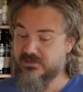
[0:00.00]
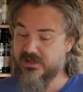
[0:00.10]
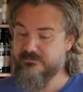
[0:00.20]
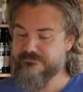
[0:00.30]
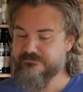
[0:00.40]

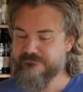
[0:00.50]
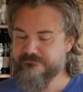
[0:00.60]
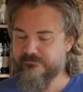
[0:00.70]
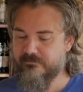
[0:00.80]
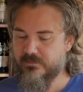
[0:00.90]
Yeah. Like
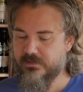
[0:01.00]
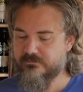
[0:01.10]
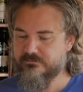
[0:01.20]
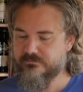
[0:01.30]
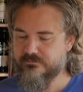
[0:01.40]
sugar water.
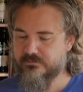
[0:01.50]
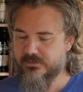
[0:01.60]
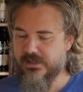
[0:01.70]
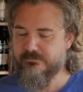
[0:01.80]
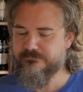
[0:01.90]

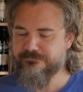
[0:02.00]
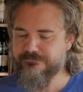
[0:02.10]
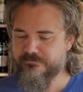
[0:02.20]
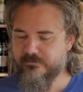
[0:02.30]
I, um, I can't